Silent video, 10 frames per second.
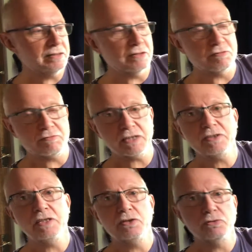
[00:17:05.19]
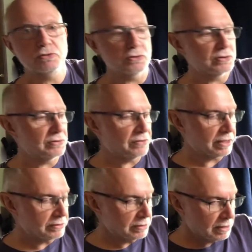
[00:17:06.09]
and got rusty and all sorts of
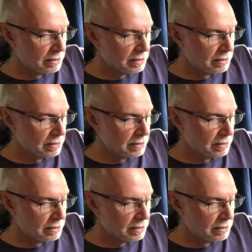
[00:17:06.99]
things.